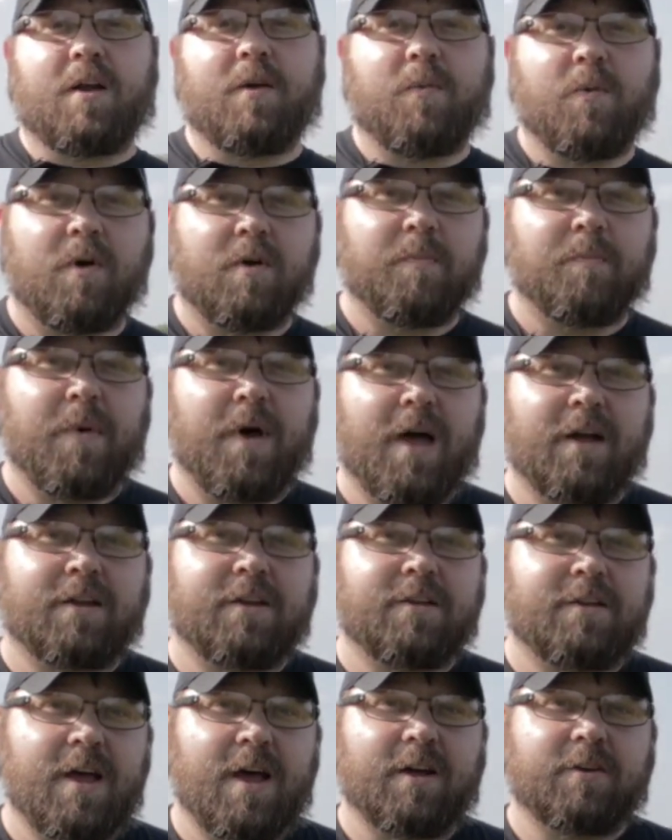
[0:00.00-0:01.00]
Welcome back to
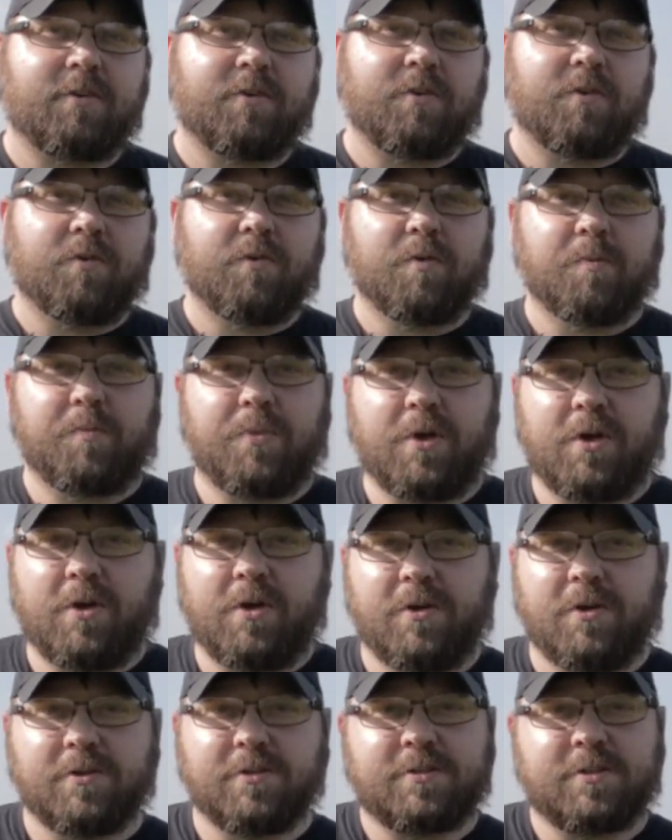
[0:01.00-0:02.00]
Tactical
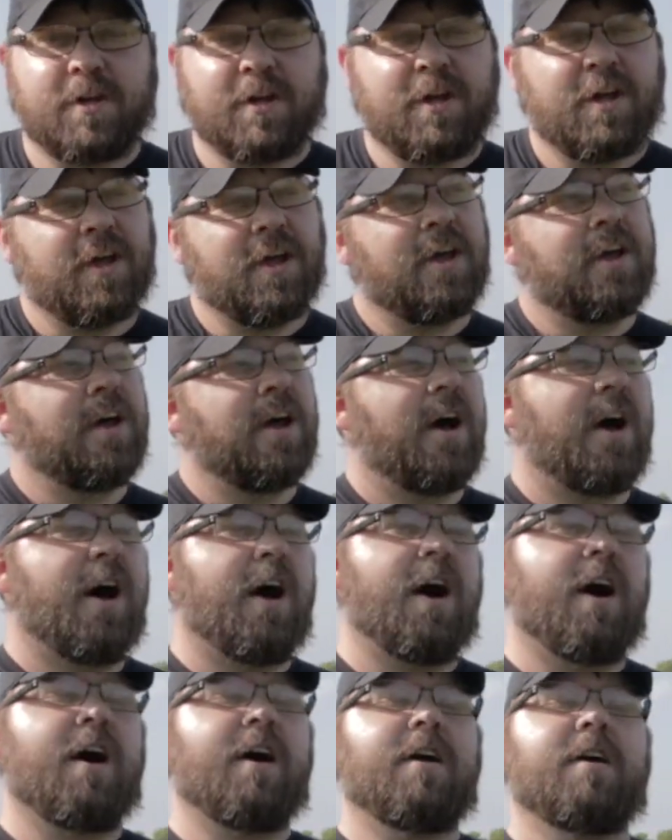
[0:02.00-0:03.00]
Reviews.
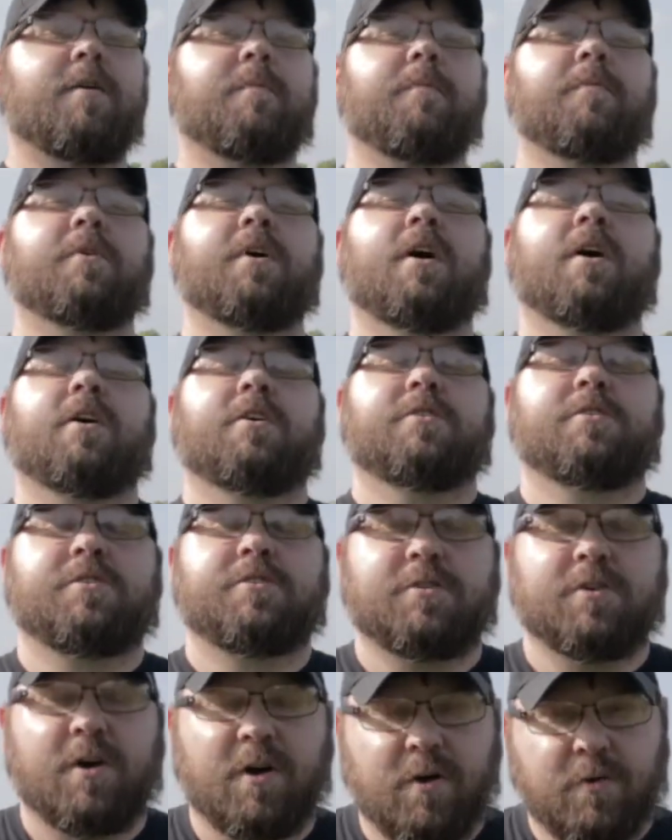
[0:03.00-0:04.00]
I am
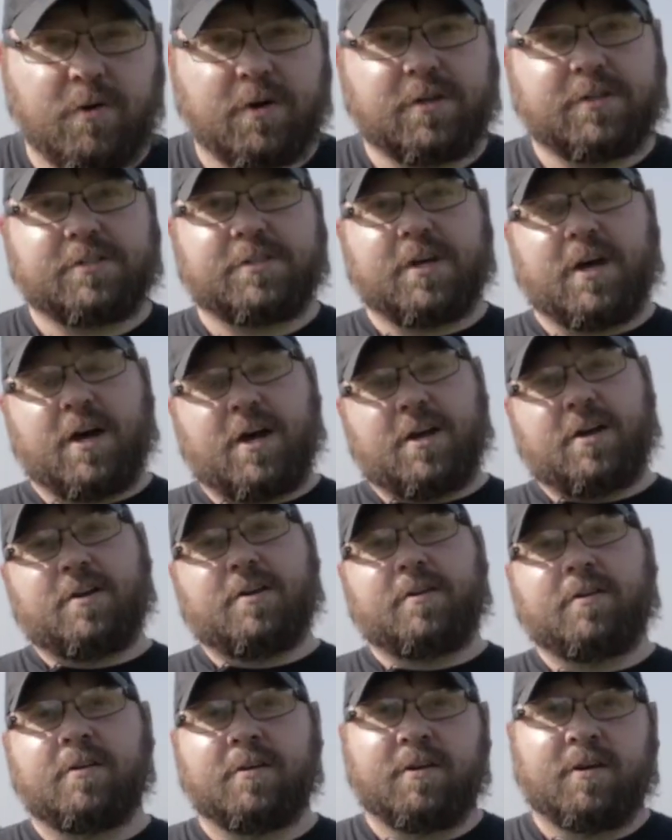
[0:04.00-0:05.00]
so excited
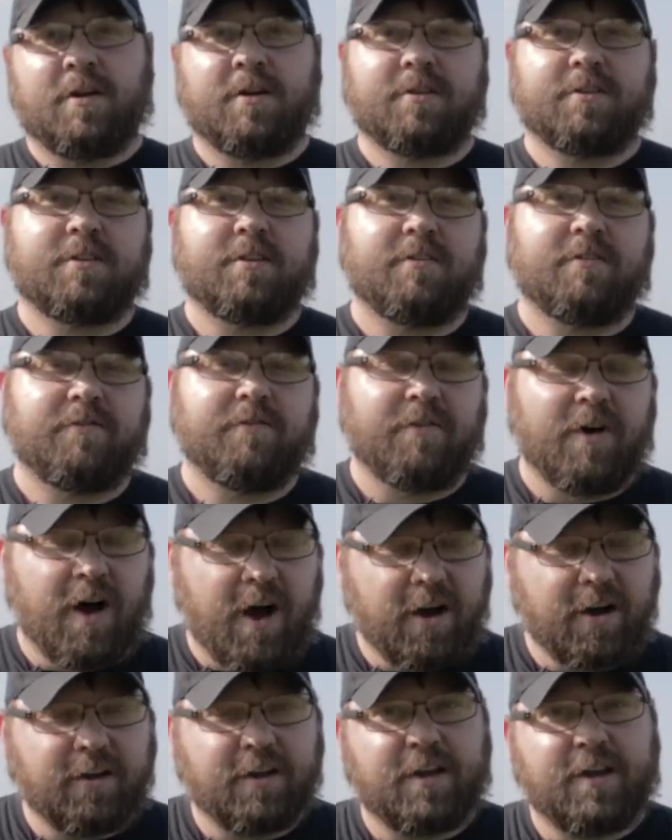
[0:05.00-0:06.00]
to
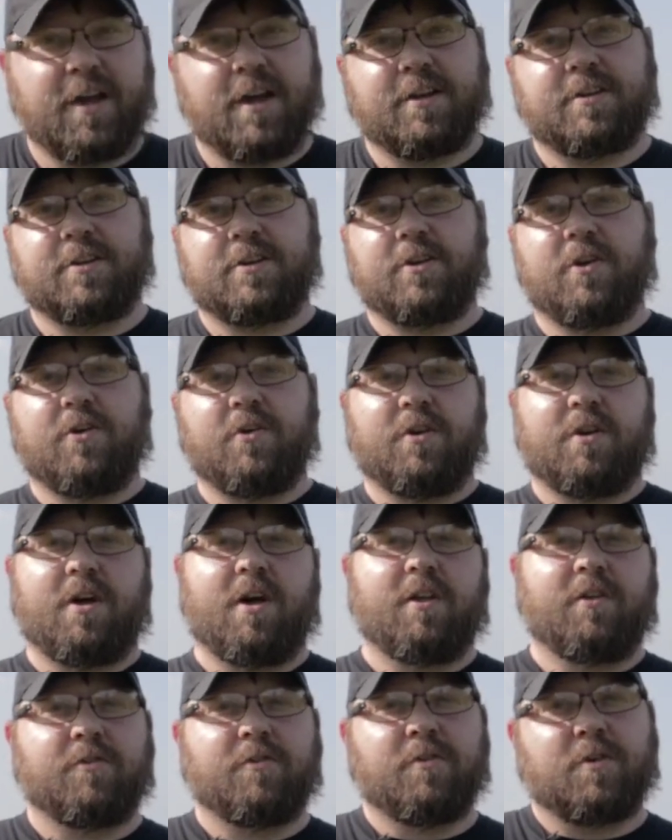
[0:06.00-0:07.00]
finally get to do
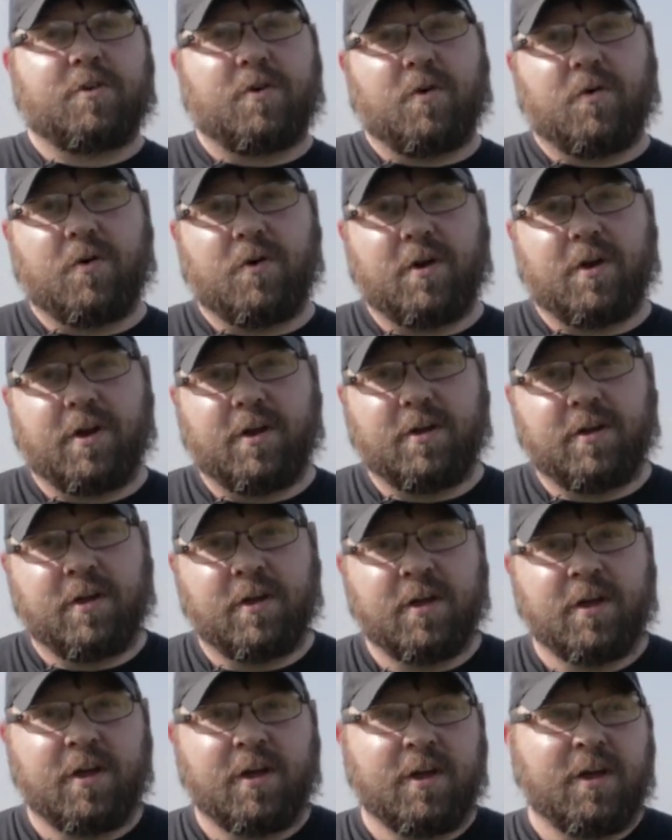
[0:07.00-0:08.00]
another recording.
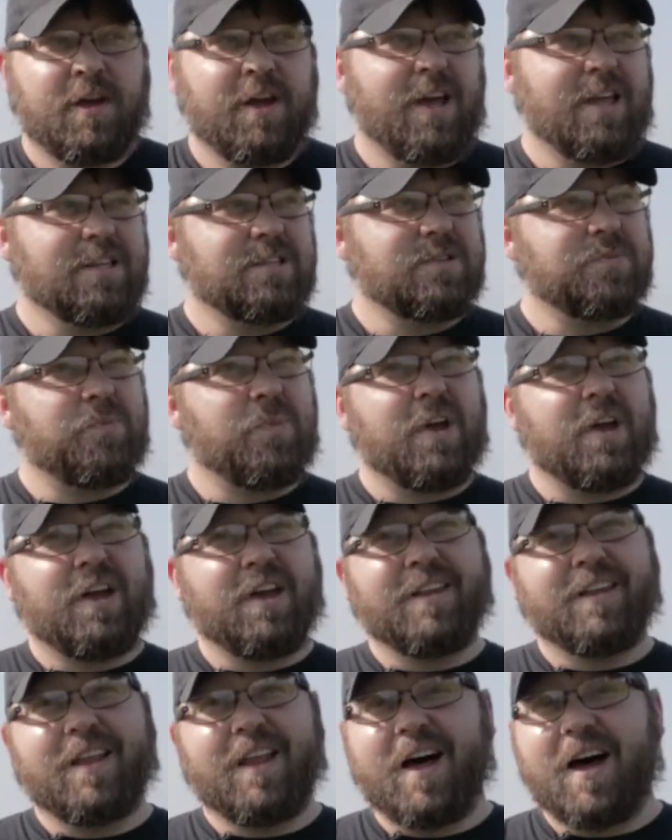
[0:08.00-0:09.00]
It's
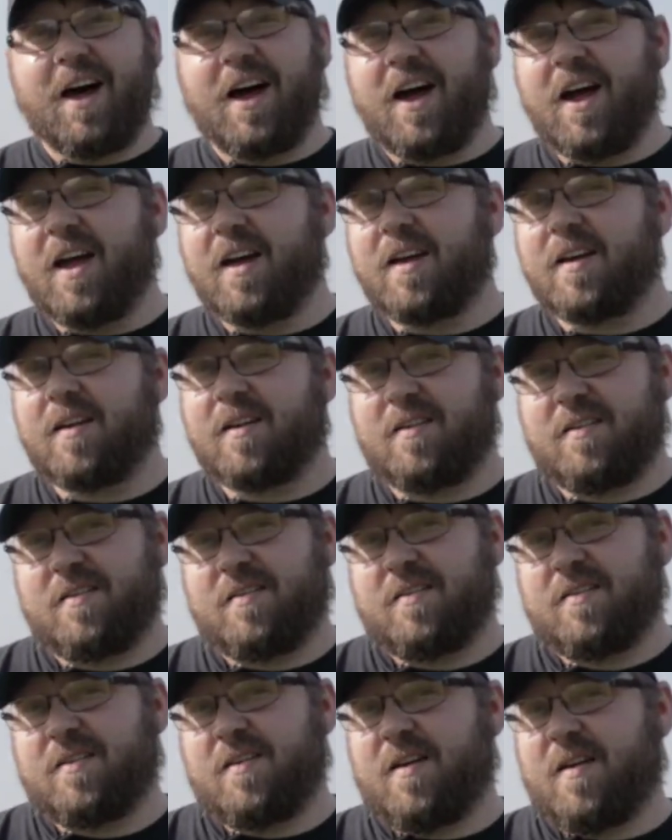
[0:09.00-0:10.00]
been like
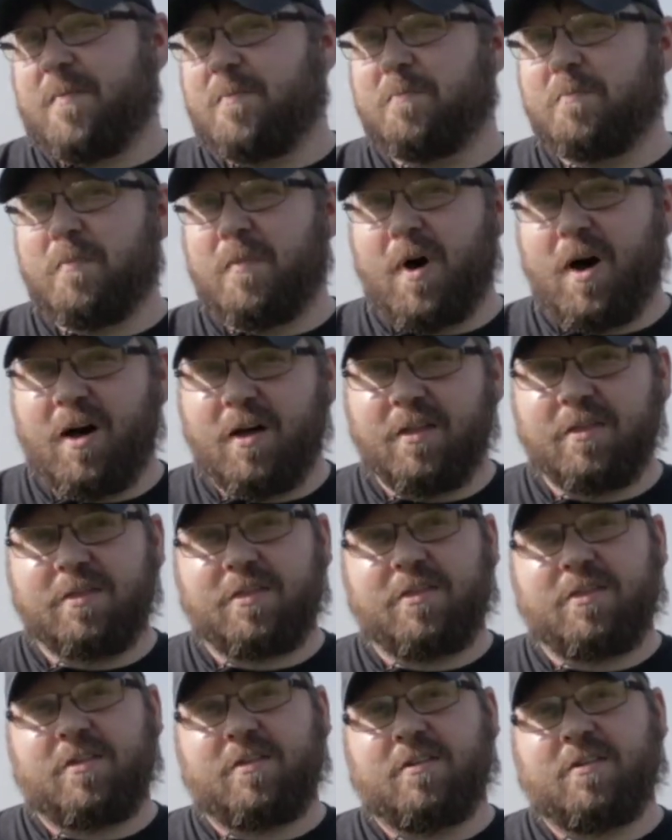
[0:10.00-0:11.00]
a month,
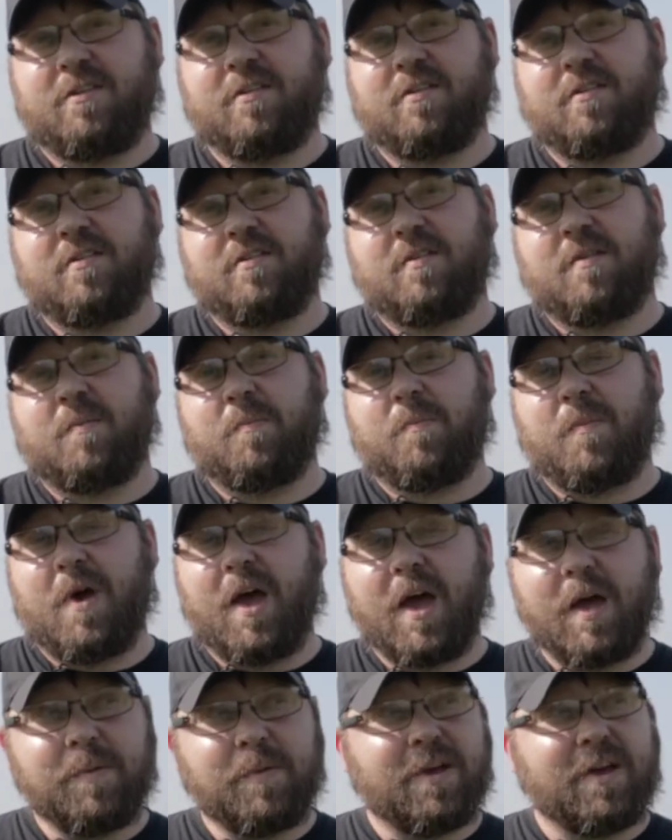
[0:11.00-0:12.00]

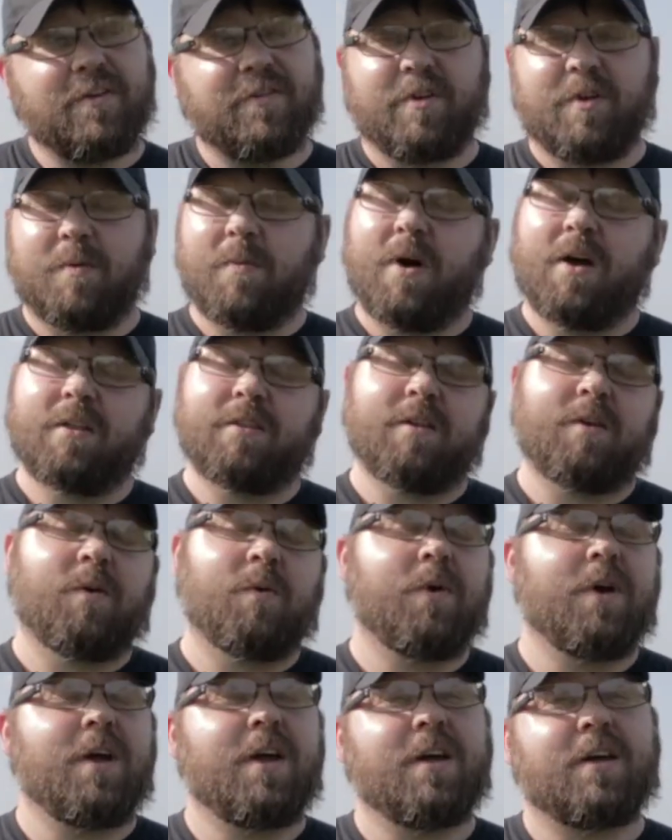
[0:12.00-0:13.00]
maybe even a month and a
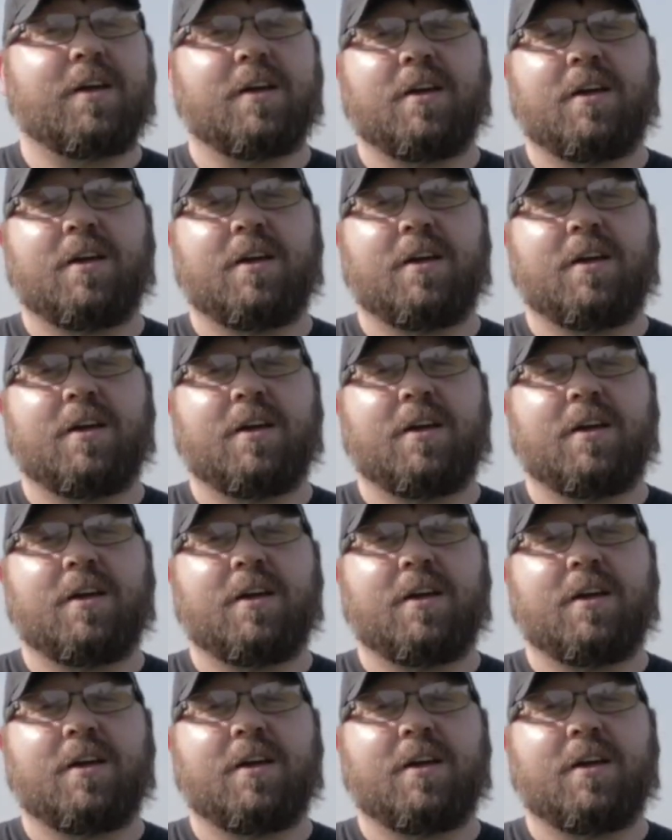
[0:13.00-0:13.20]
week.